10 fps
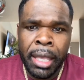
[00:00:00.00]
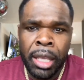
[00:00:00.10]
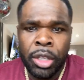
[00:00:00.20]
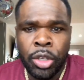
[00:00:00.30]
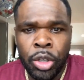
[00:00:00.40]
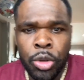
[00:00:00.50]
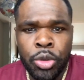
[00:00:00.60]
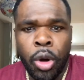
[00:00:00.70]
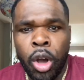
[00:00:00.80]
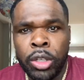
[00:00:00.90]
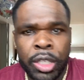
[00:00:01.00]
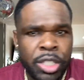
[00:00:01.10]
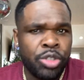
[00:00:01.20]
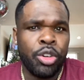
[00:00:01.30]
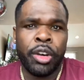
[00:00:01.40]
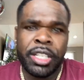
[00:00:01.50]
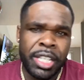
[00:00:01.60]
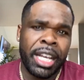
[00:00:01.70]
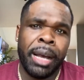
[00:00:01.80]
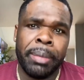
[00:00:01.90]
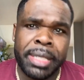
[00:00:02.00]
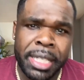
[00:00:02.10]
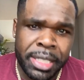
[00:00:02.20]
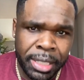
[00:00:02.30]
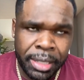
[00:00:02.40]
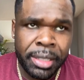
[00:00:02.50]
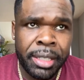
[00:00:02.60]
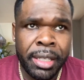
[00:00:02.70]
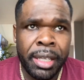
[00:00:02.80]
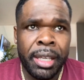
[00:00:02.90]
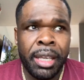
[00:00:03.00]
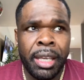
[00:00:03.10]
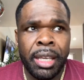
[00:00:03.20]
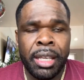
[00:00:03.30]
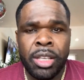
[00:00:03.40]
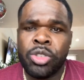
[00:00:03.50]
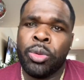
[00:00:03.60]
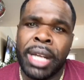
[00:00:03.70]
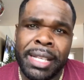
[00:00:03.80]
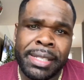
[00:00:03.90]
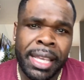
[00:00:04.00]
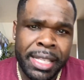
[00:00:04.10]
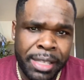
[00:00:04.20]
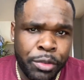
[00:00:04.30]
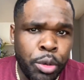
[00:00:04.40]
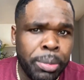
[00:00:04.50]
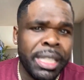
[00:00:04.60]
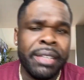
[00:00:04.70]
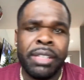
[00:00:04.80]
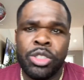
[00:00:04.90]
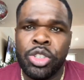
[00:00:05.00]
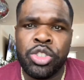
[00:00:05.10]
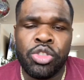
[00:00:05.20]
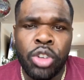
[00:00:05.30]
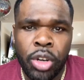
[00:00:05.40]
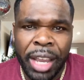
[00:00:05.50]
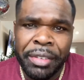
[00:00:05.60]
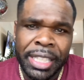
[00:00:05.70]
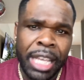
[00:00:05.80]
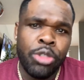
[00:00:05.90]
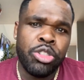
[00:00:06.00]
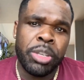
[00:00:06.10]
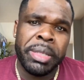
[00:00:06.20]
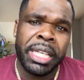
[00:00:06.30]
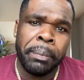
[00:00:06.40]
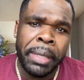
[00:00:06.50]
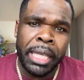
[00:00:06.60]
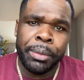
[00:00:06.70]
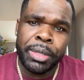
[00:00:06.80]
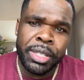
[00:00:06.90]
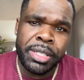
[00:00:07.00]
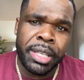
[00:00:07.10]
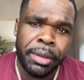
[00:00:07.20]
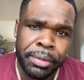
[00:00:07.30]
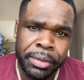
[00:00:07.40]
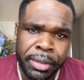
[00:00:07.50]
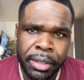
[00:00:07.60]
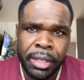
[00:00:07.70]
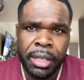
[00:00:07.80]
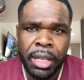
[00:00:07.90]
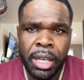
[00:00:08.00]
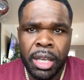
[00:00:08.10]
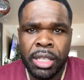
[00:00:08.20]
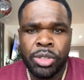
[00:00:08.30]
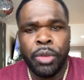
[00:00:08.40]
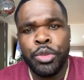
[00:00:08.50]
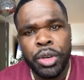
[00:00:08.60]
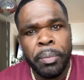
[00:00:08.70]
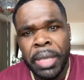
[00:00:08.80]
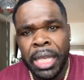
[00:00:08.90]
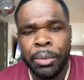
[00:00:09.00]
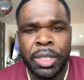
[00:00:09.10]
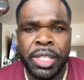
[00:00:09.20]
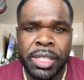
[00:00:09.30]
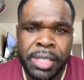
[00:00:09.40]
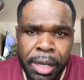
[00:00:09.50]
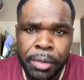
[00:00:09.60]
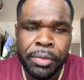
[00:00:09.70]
you know, you are only as strong as your competition. So what I say is, if you believe that you're strong, every day you should be competing with yourself. So if you're competing with yourself,